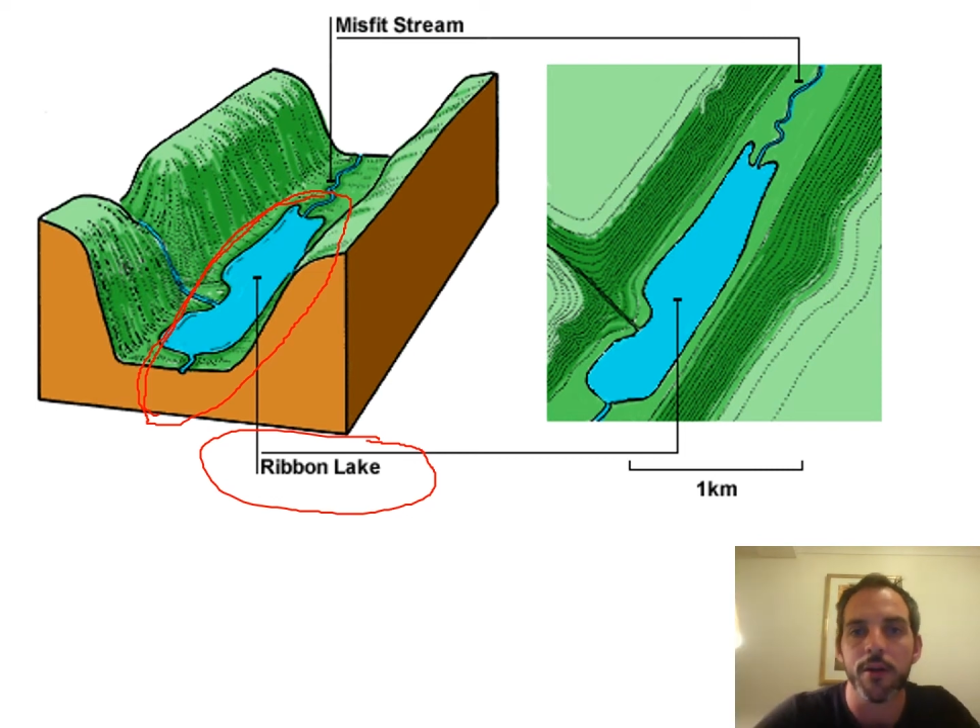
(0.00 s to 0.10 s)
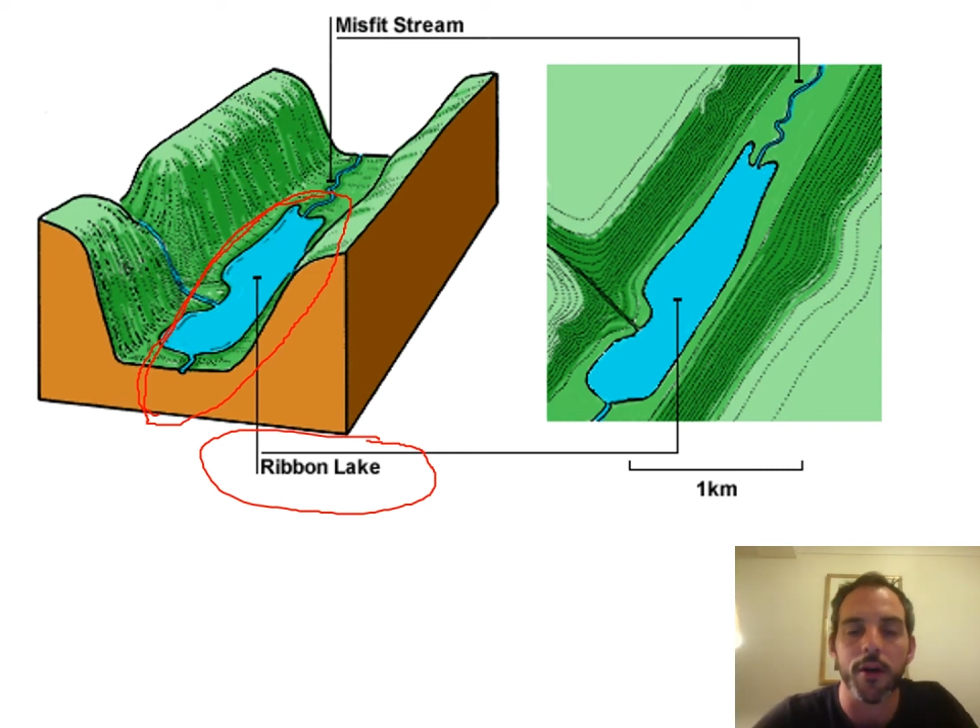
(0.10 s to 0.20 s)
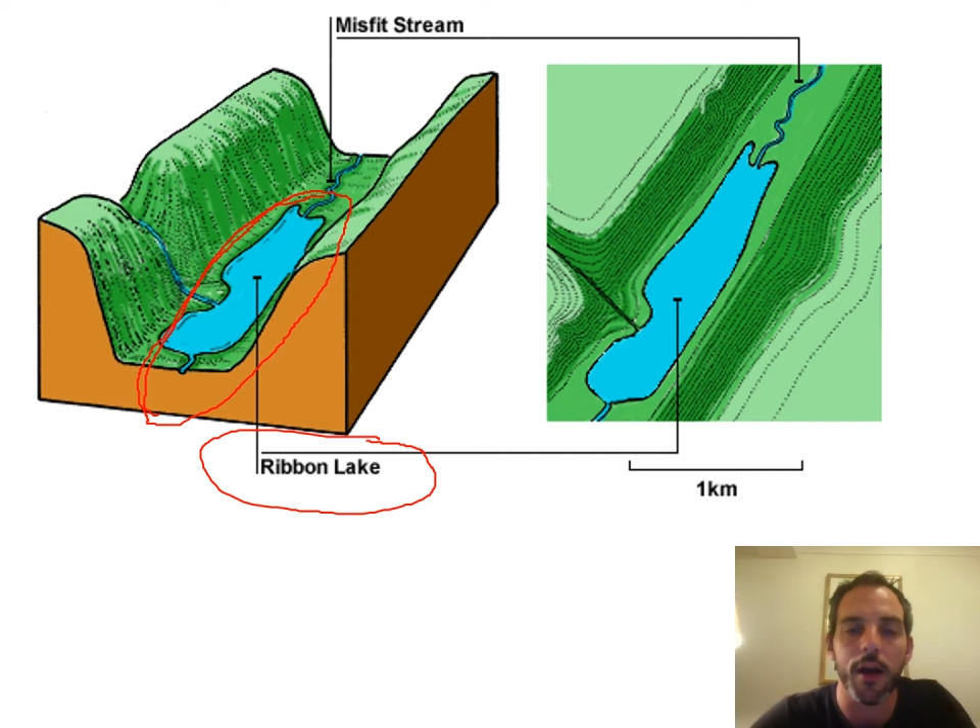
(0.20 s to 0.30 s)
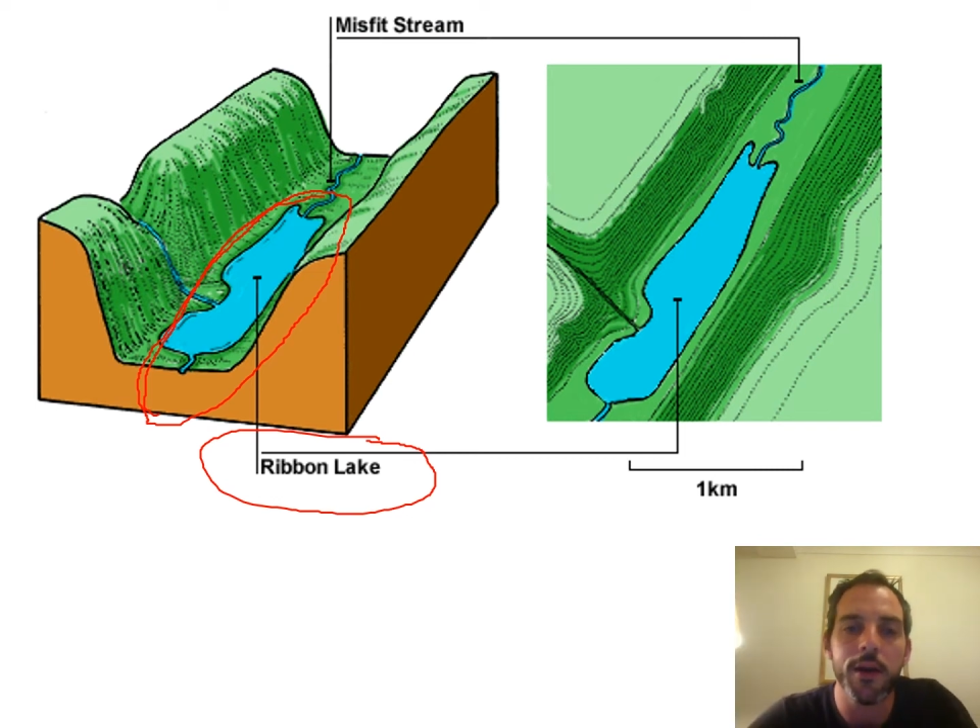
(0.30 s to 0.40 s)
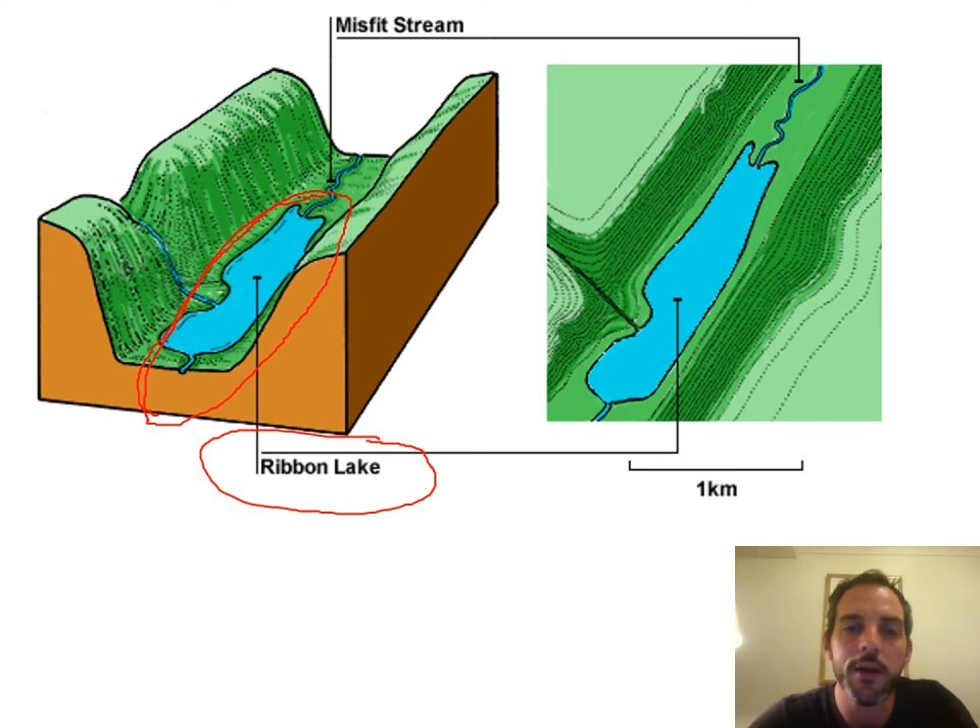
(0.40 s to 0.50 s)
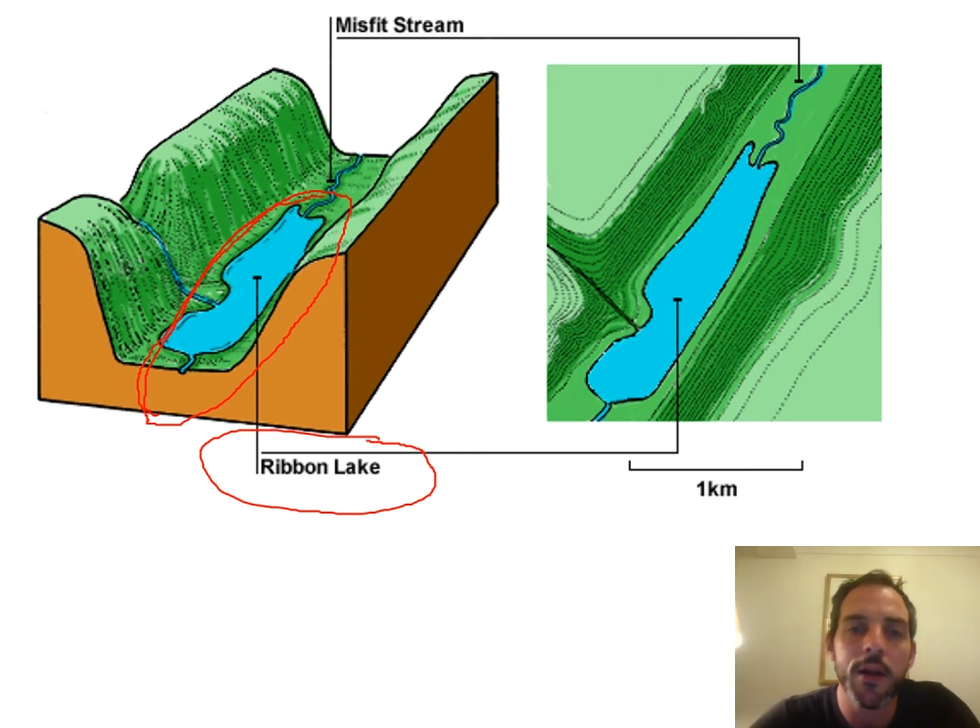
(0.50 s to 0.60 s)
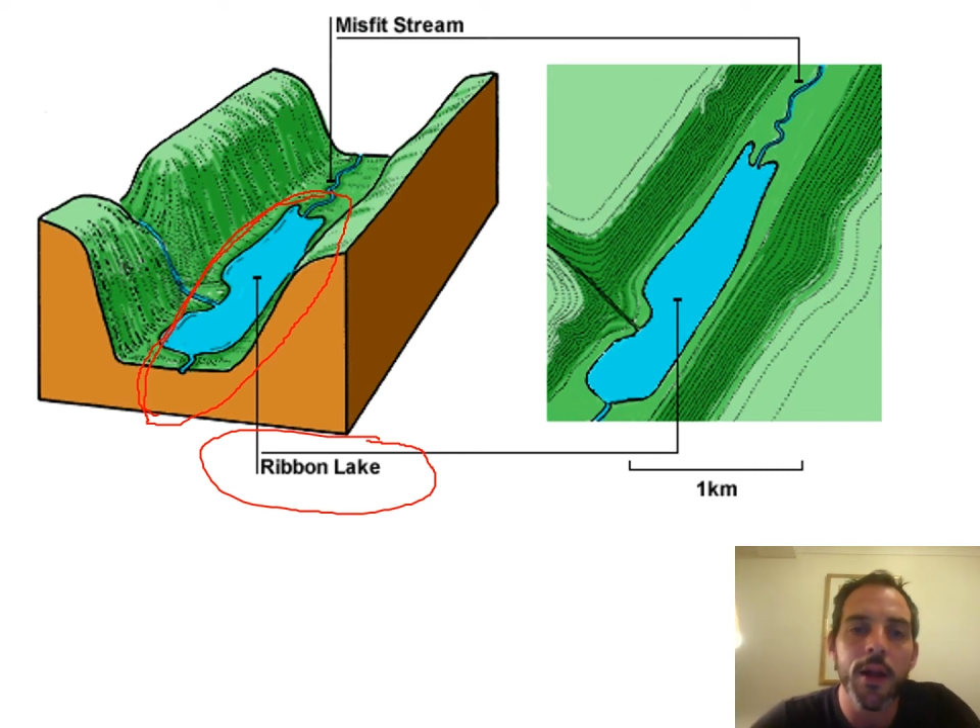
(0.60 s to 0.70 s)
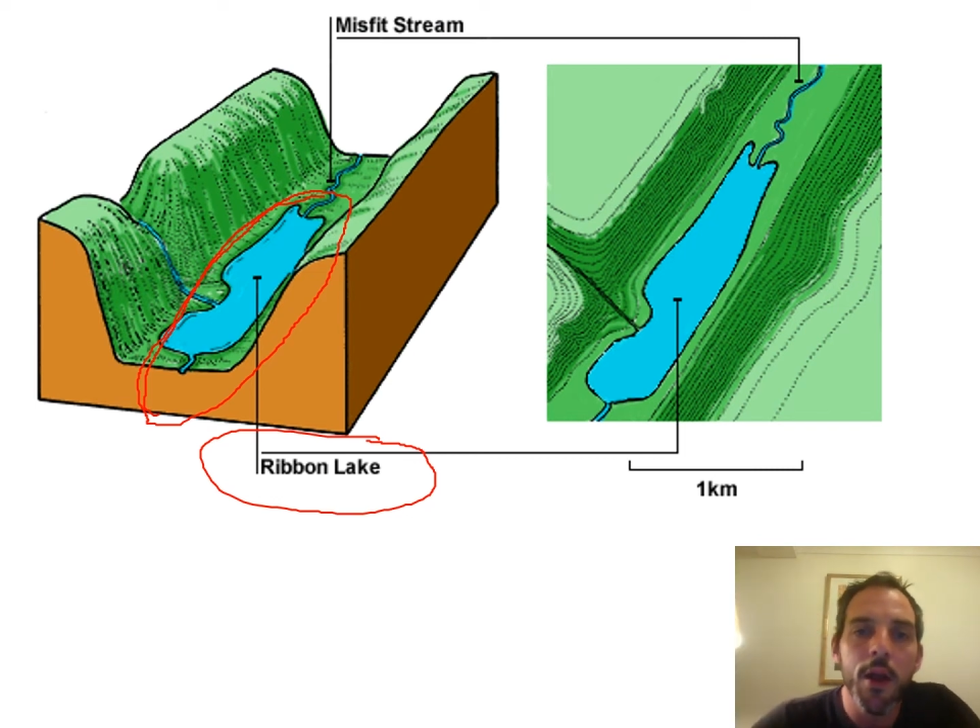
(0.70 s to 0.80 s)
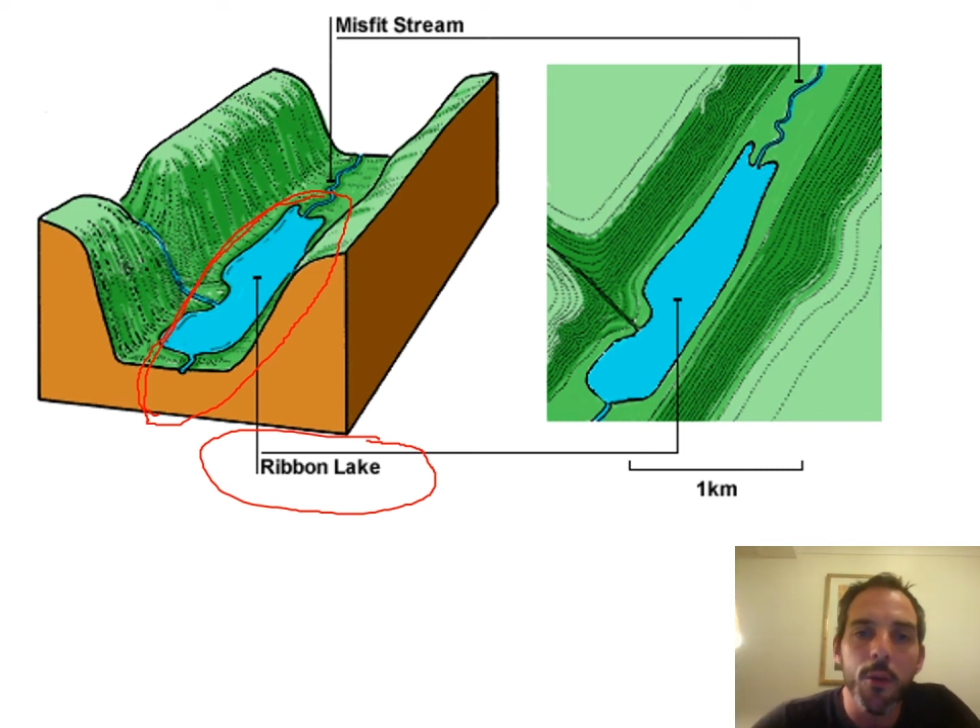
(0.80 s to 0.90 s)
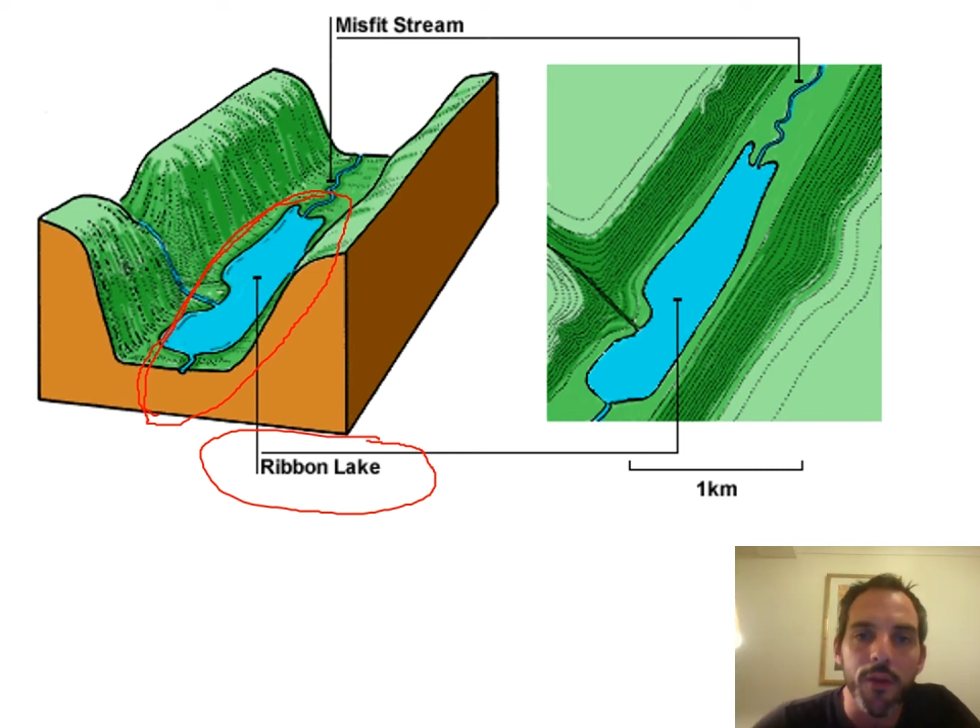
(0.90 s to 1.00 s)
Okay,
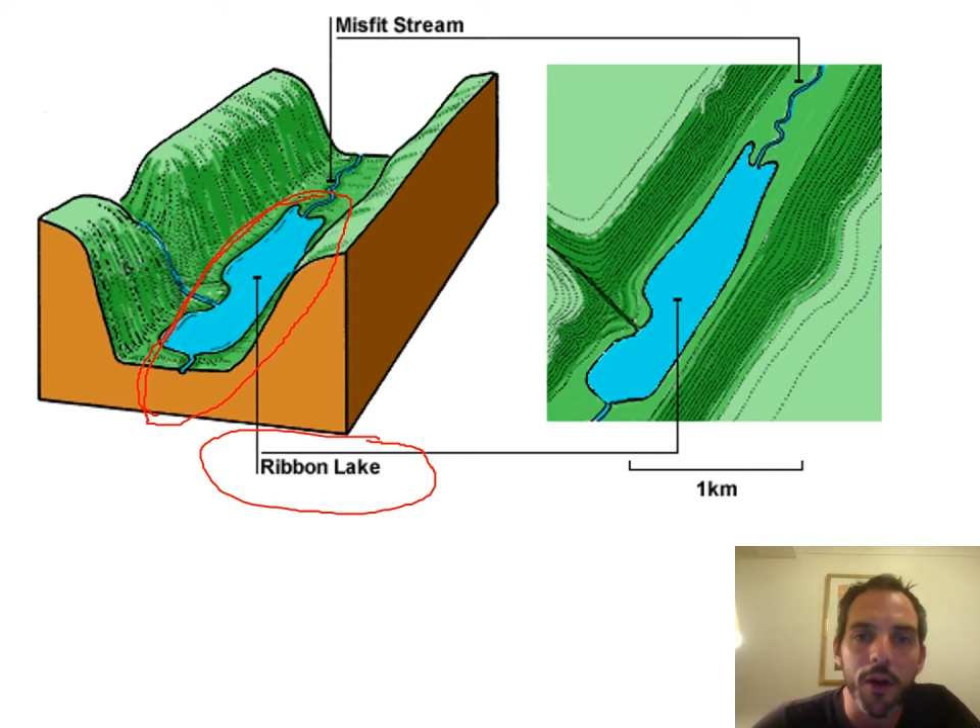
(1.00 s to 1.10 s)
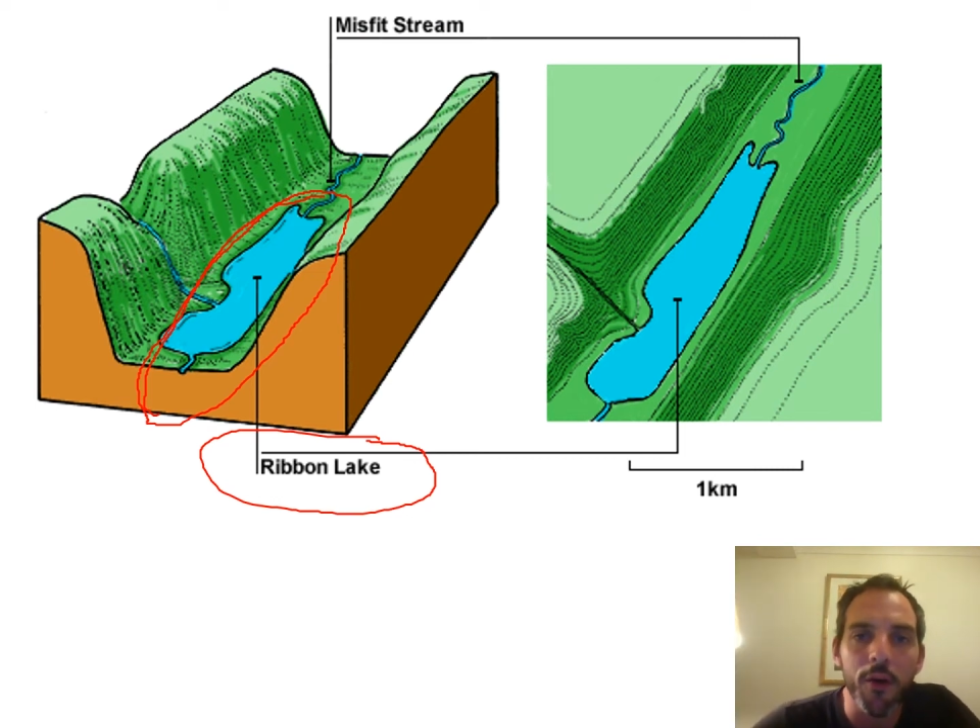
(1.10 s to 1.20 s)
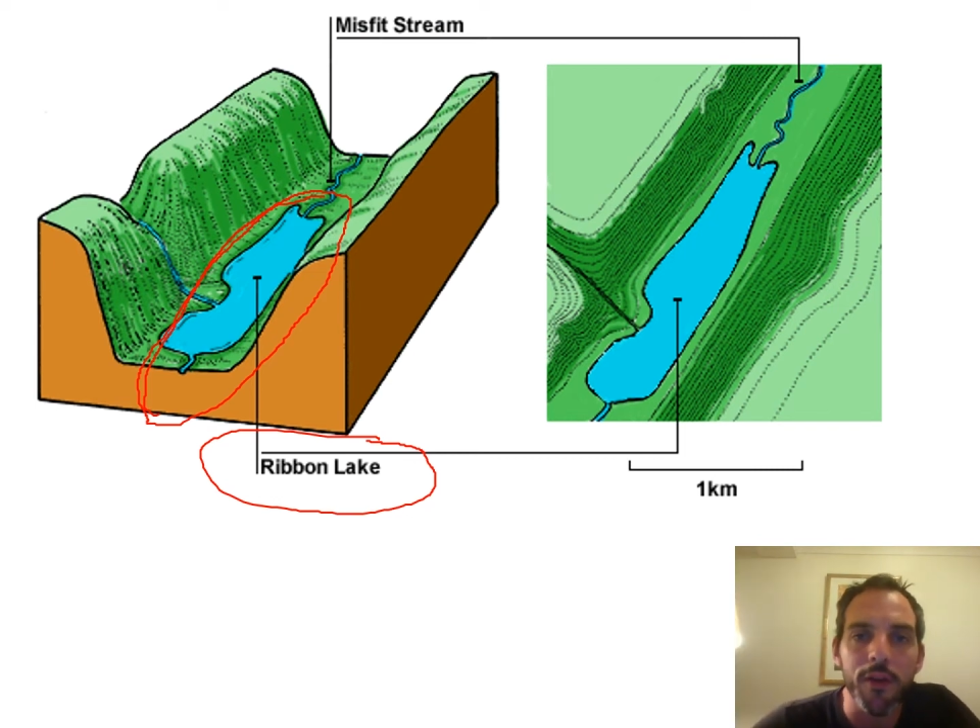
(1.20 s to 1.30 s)
we've then got